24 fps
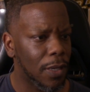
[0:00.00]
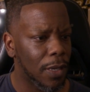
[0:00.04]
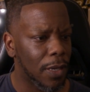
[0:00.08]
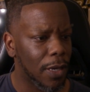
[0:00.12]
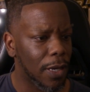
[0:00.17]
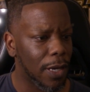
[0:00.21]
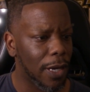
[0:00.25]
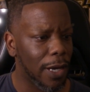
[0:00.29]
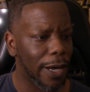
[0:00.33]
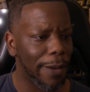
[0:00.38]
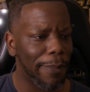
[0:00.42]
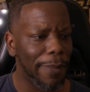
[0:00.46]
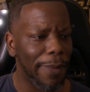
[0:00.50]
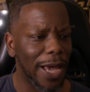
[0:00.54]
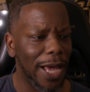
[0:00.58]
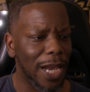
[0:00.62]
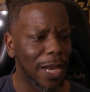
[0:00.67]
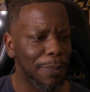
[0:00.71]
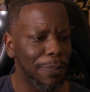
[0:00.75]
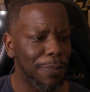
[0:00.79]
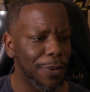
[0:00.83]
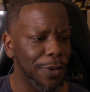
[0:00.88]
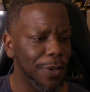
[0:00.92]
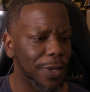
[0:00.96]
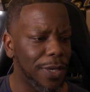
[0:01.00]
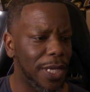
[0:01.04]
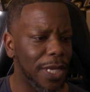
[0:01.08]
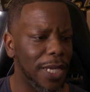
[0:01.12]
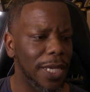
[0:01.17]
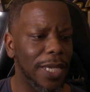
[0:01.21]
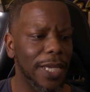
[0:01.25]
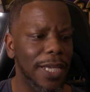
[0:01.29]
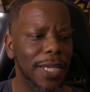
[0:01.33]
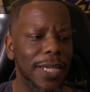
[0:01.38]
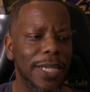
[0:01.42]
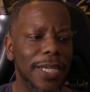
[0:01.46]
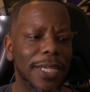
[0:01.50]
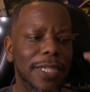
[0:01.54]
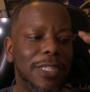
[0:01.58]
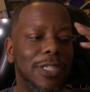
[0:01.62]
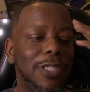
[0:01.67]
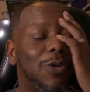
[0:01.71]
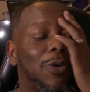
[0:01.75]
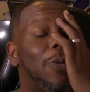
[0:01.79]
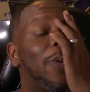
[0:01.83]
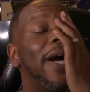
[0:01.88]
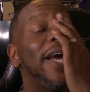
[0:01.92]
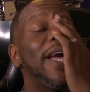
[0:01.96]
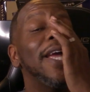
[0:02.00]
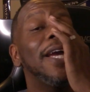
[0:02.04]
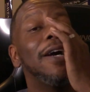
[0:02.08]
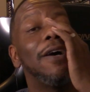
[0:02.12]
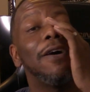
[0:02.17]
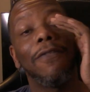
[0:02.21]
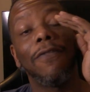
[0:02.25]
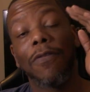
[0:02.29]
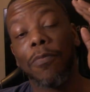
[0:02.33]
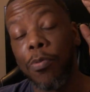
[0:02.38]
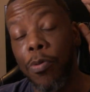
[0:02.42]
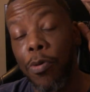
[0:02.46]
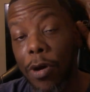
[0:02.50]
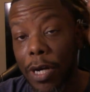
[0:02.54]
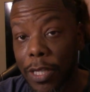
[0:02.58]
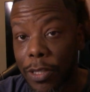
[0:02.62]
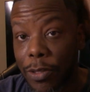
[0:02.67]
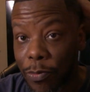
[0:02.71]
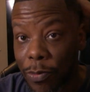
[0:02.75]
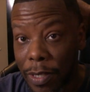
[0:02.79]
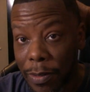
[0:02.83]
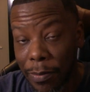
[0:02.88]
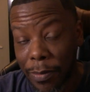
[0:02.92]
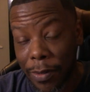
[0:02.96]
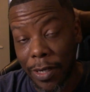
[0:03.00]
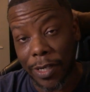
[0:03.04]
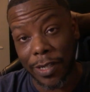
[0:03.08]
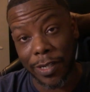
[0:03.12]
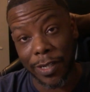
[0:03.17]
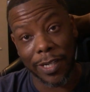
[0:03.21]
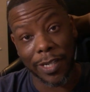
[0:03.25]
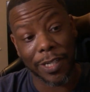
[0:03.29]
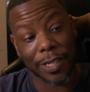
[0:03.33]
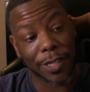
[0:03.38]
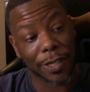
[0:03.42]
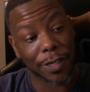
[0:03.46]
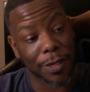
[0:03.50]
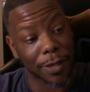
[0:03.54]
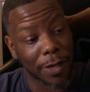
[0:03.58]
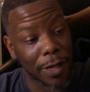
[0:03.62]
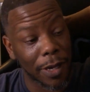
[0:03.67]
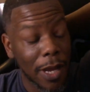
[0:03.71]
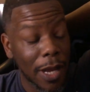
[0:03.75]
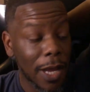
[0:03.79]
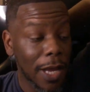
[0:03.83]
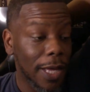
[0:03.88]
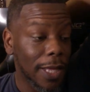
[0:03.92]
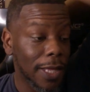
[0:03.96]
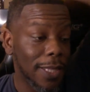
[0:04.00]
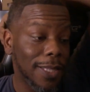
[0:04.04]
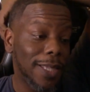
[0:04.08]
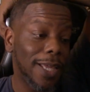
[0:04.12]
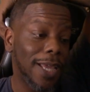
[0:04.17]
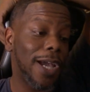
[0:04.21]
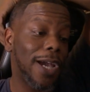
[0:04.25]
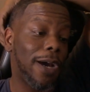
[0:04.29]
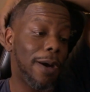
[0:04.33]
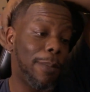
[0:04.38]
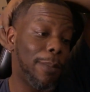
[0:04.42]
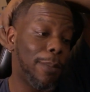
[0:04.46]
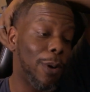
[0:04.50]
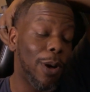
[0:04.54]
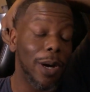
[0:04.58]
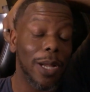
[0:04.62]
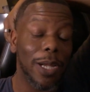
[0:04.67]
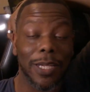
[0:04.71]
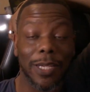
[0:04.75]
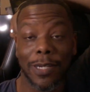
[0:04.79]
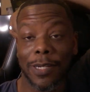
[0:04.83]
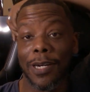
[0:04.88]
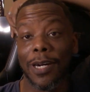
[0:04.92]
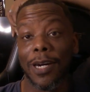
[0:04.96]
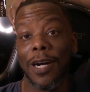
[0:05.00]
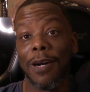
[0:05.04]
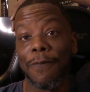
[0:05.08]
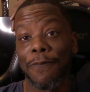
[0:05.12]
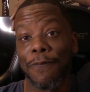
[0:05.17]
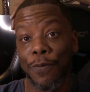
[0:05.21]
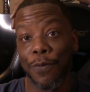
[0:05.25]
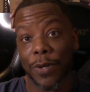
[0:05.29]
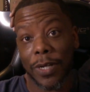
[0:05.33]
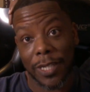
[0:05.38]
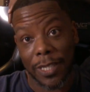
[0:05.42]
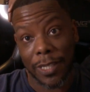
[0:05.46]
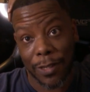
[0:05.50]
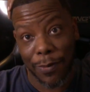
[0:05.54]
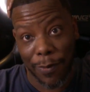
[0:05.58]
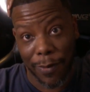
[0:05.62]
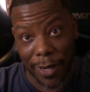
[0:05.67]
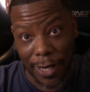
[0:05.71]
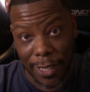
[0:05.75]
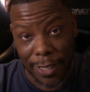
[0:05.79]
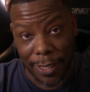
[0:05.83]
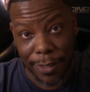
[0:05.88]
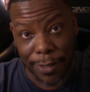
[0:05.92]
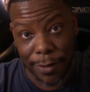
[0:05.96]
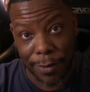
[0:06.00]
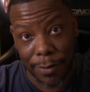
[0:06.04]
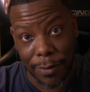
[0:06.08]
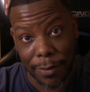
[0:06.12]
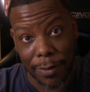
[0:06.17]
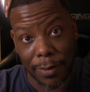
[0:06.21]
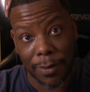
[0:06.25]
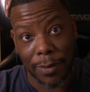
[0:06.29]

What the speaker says: Madubuike, $12.3 million this year. Now, Marlon Humphrey is 22.